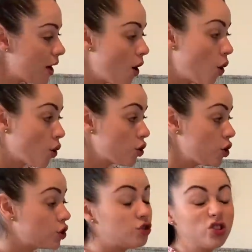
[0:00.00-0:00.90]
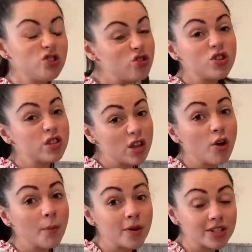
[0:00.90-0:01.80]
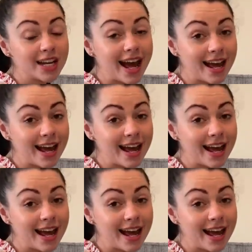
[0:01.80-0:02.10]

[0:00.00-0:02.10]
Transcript: or you could just use the numbers that I